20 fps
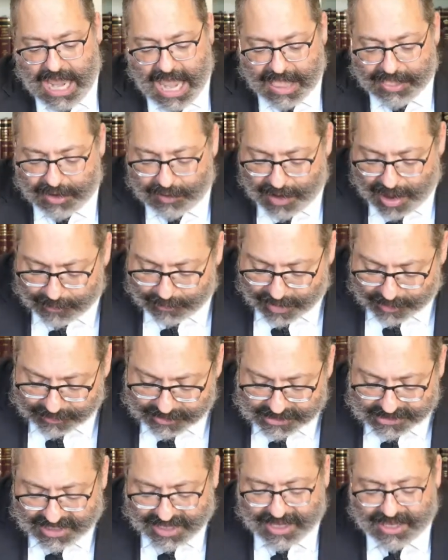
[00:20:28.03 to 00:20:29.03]
And the
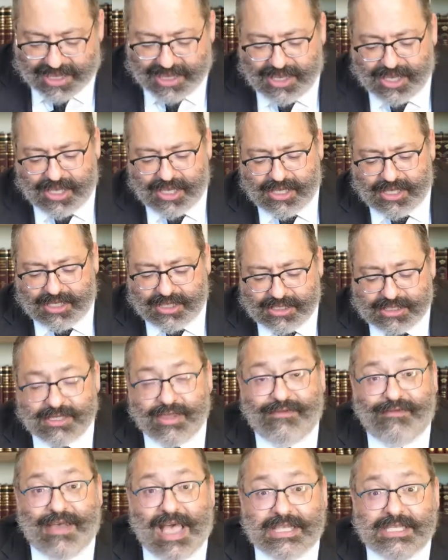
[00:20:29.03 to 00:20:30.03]
Rambam says
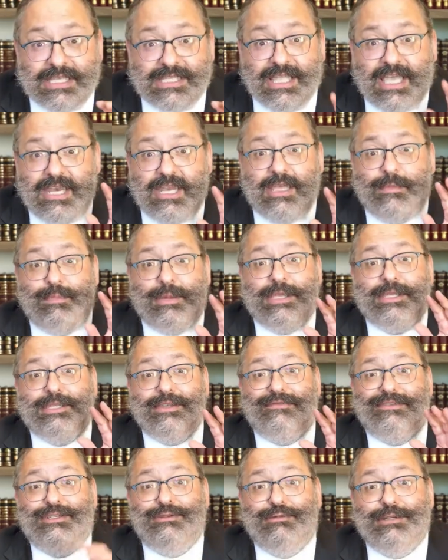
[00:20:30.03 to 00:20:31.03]
a fascinating
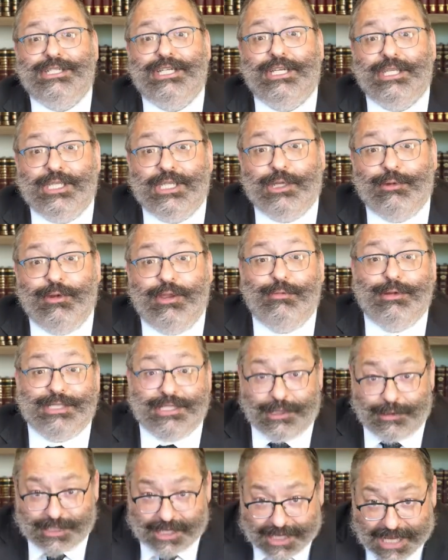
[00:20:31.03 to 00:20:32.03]
piece of Jewish history,
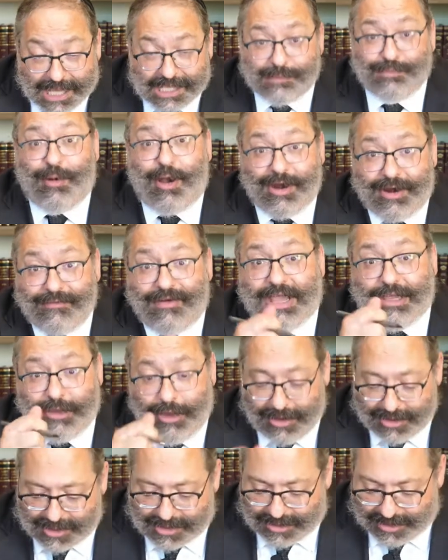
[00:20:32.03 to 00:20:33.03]
which is, I guess, part of
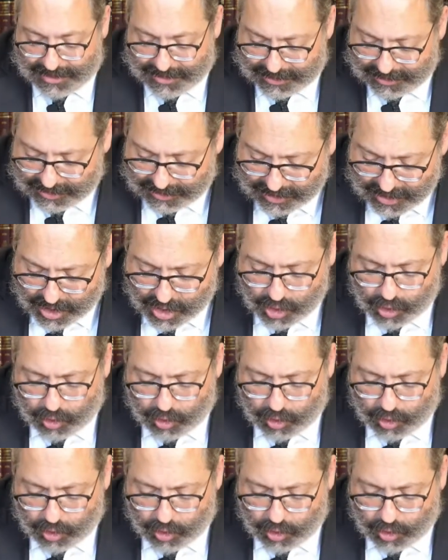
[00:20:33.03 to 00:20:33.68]
halacha.